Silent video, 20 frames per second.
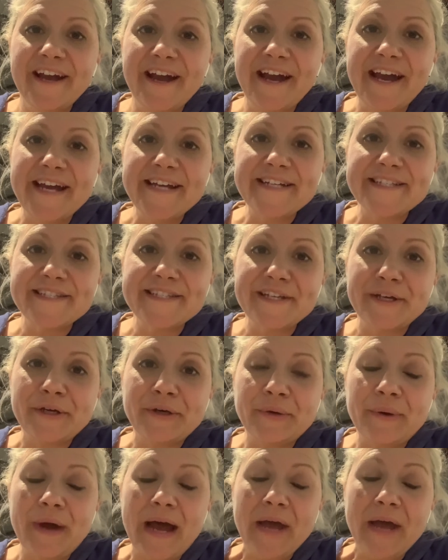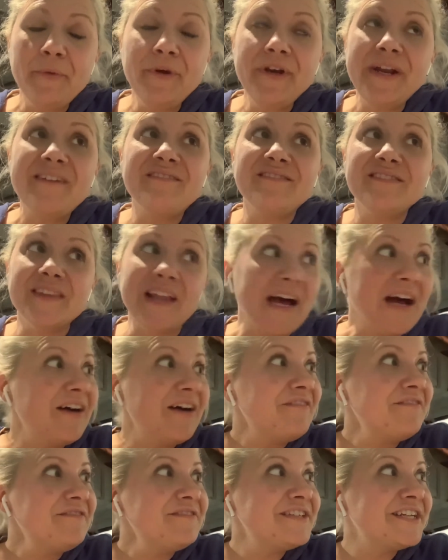guys, so I would have
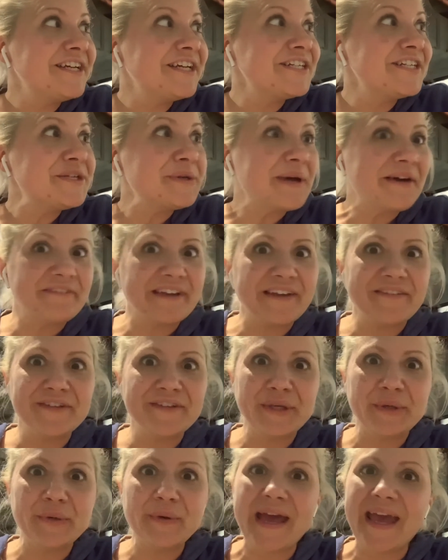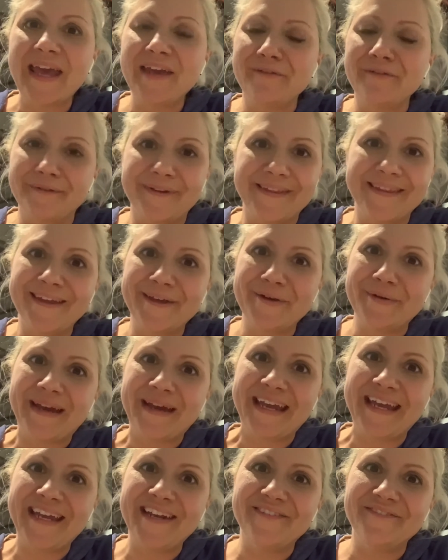loved to have given you a really
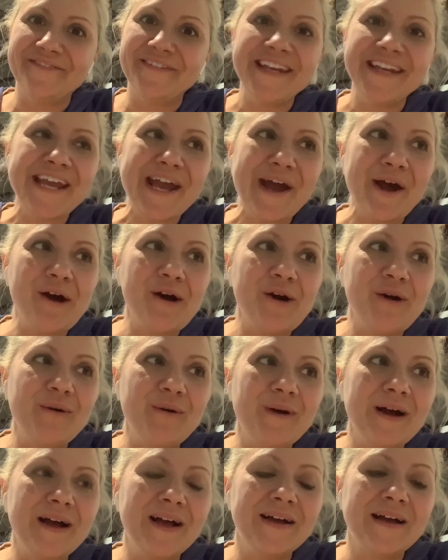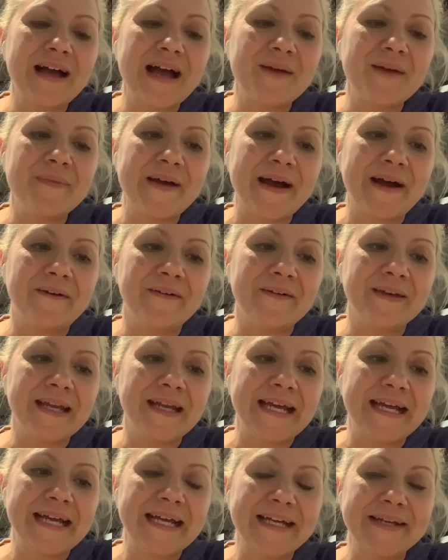great video about
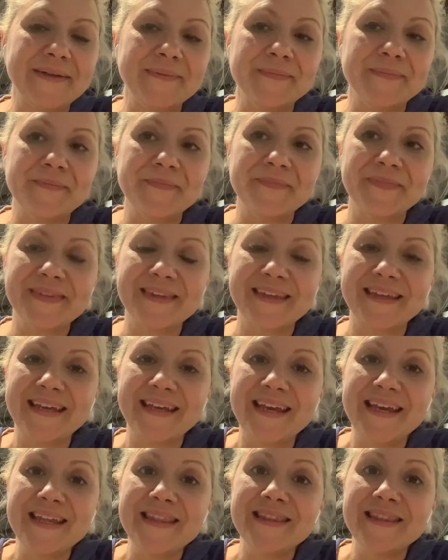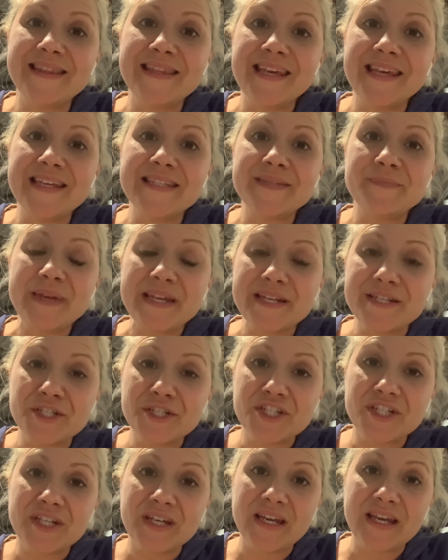these
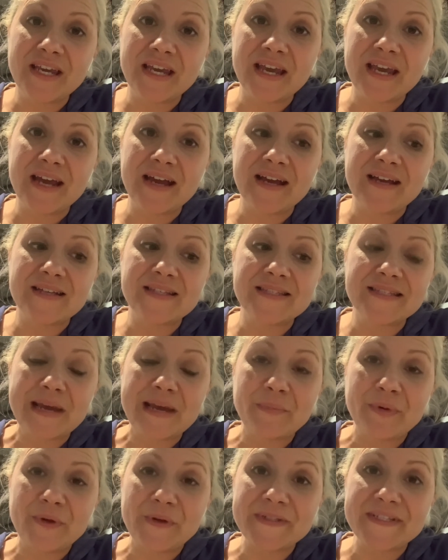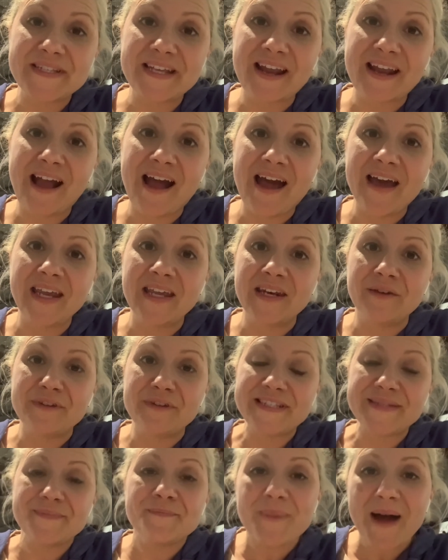B&G samples that I got in a
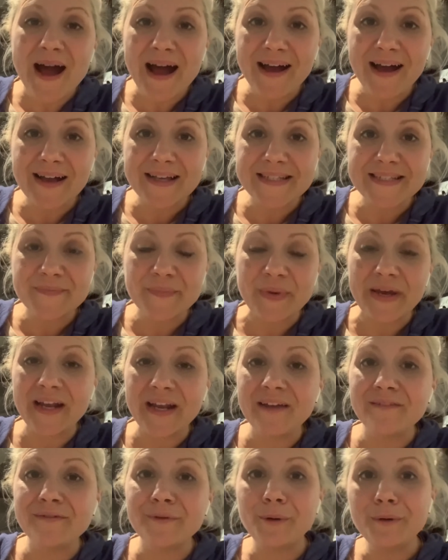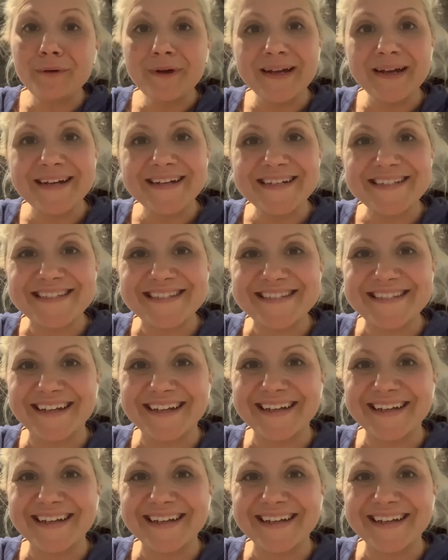recent box, but of course,